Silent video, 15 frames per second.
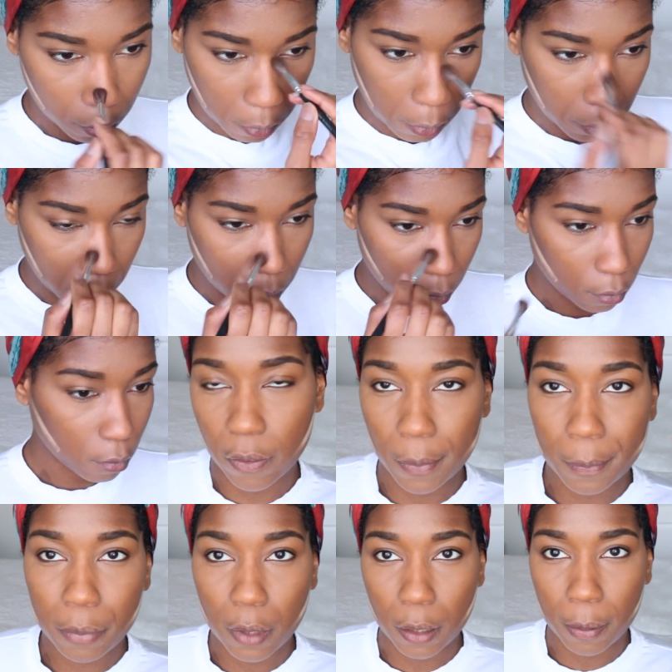soft. If
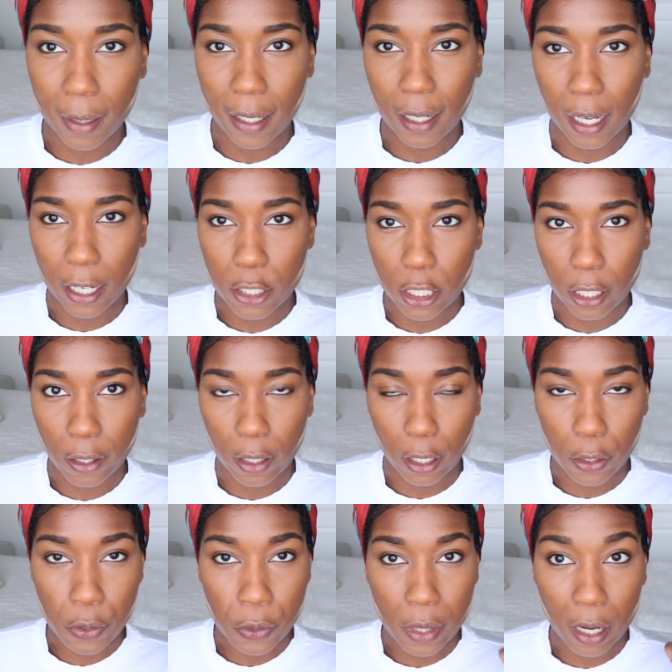I'm applying eyeshadow, then
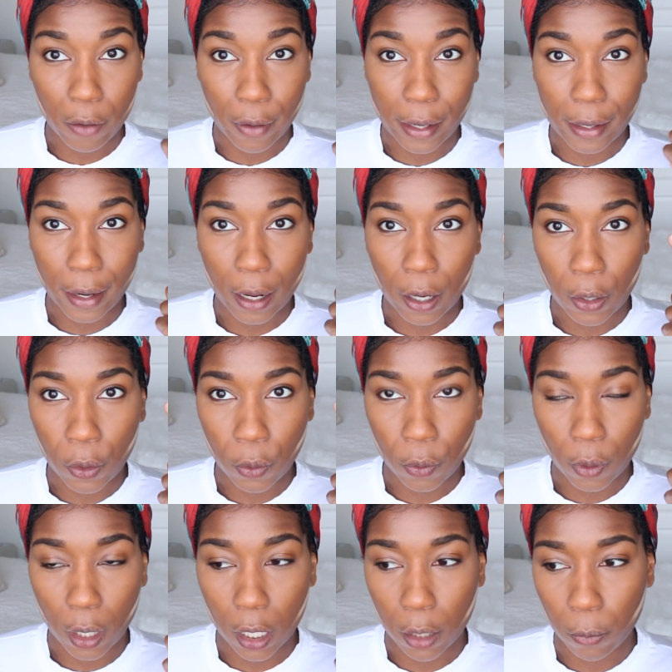I'll do that right
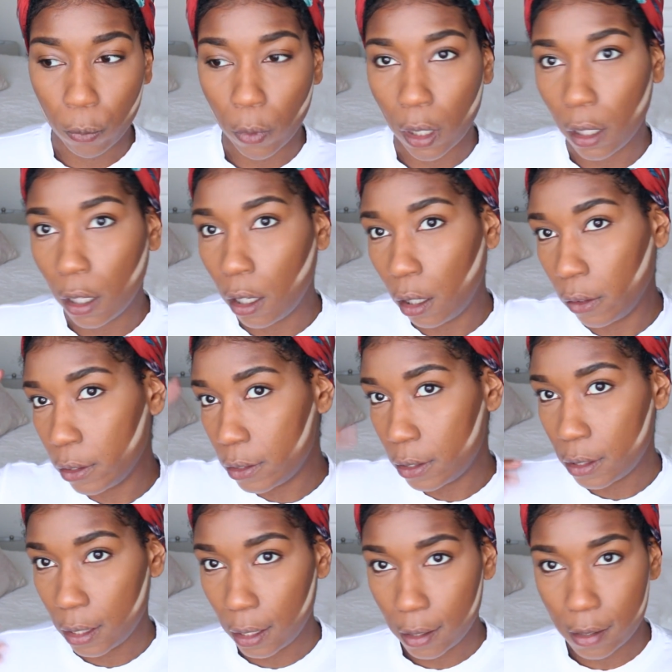now while all this
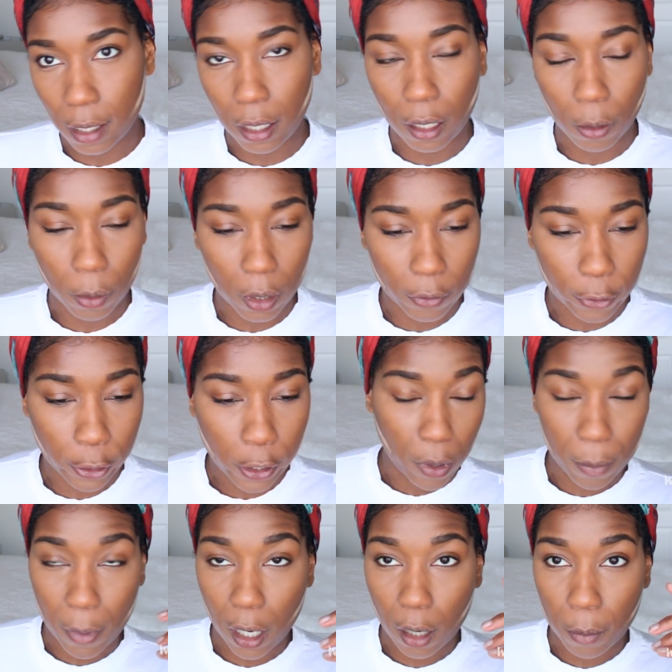is like setting or whatever. But
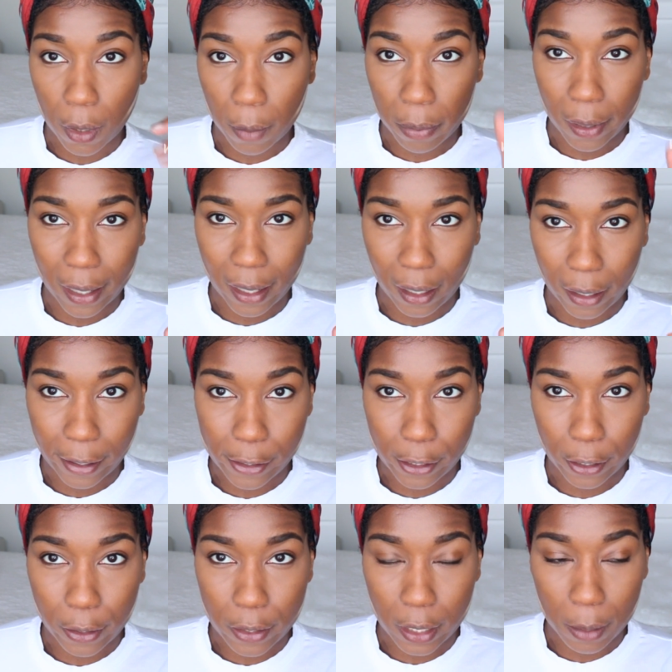I'm not going to be applying
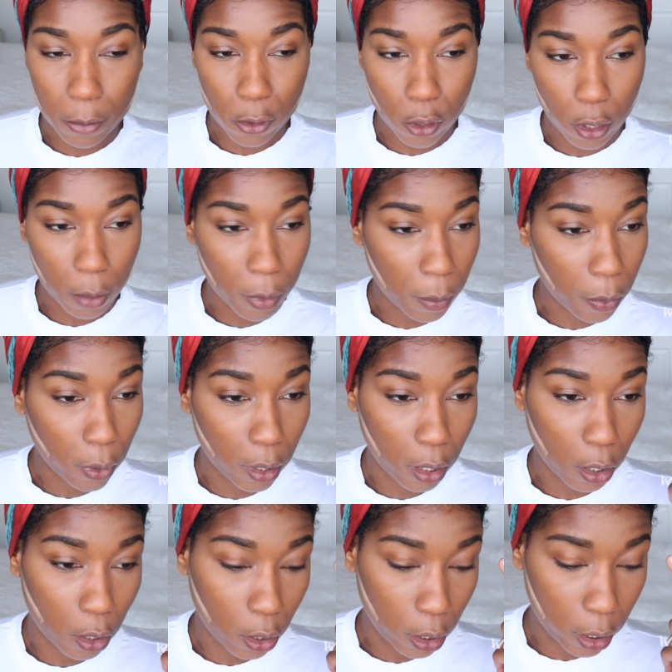eyeshadow today. I'm just going to be
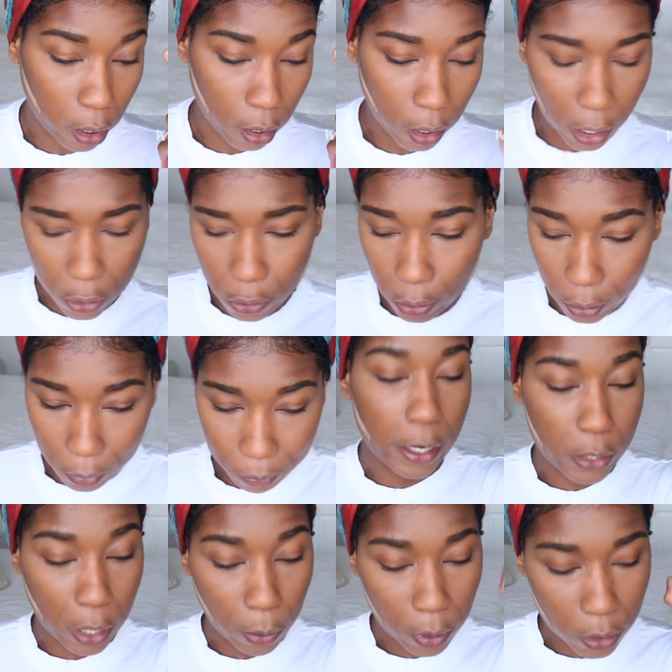putting on, actually, all right,
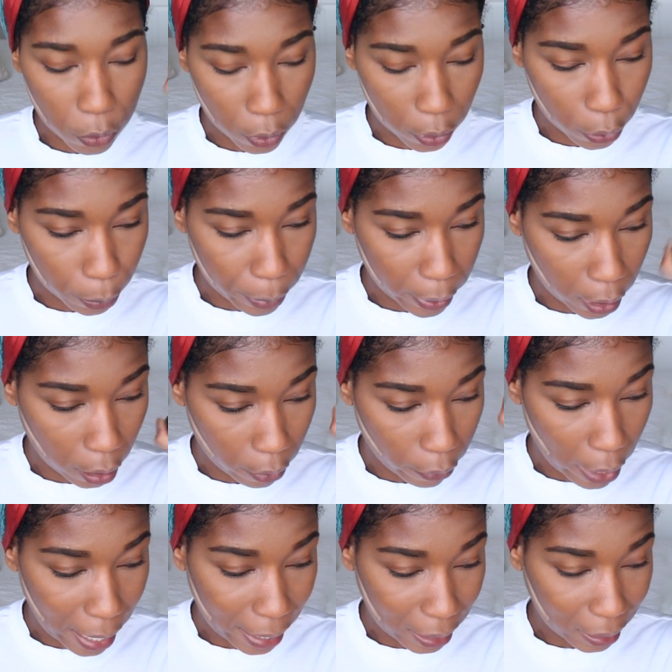so I will do a little bit
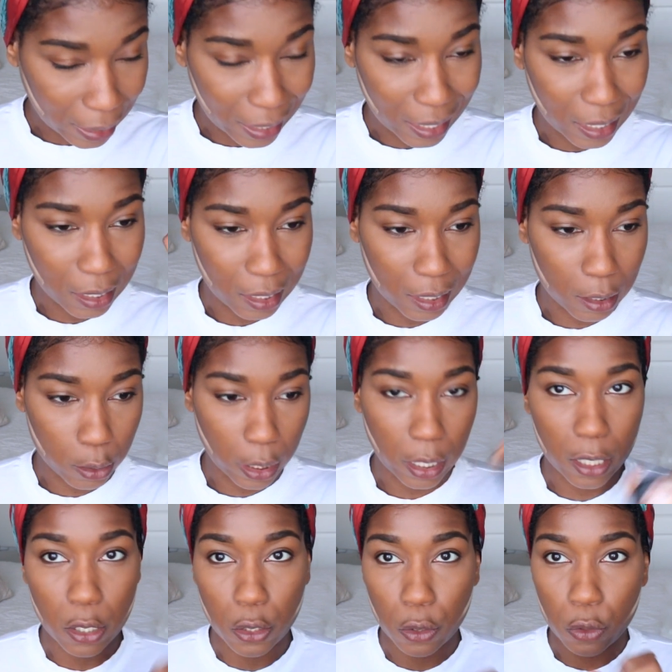of highlight. I try
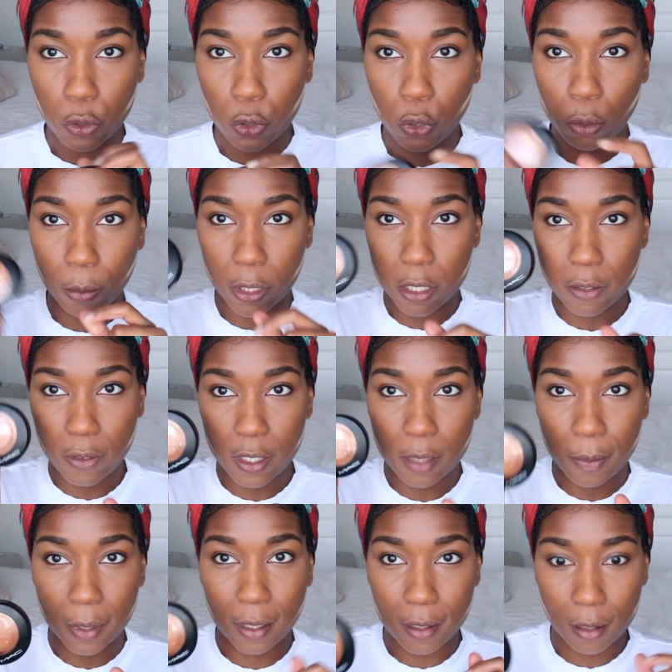not to do too much of this
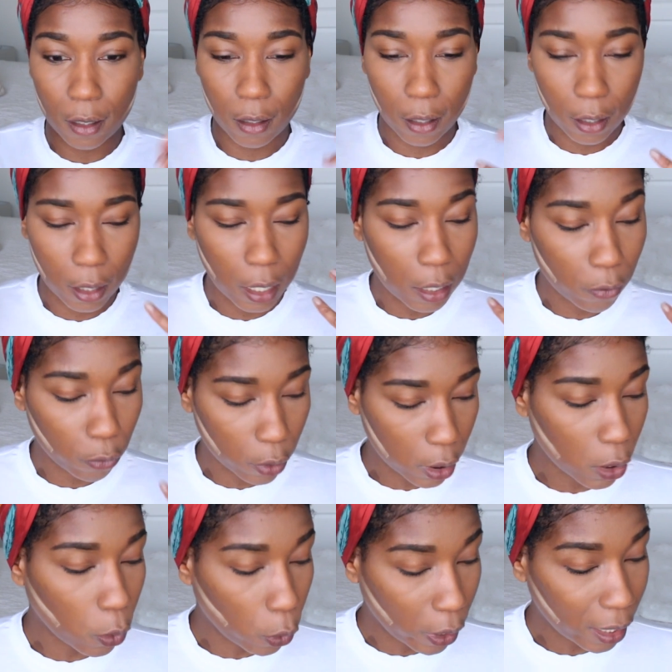because again, I have
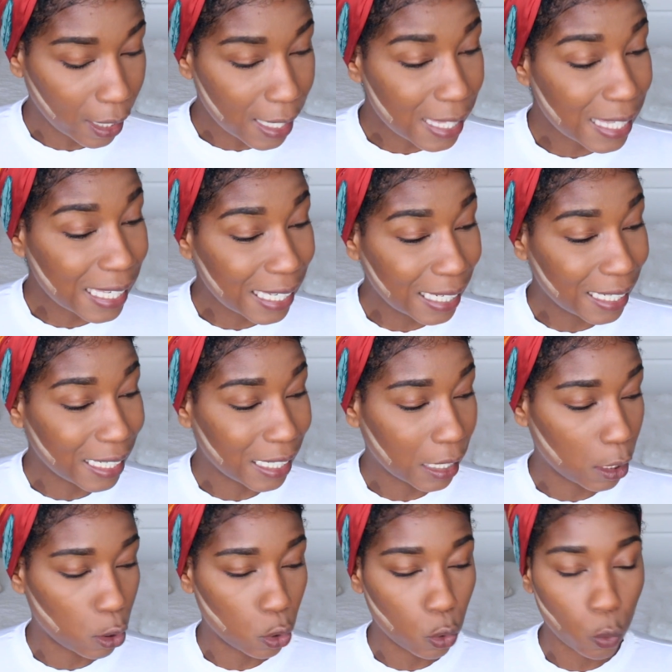really oily skin and
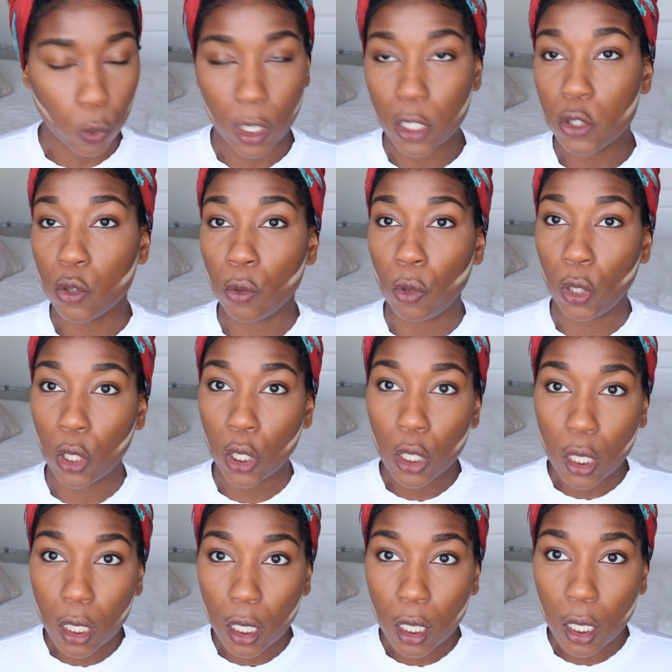I don't want to
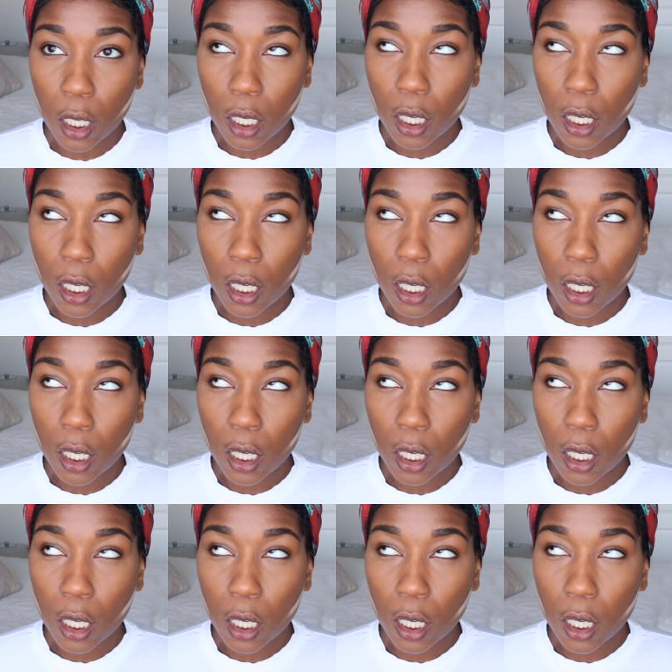look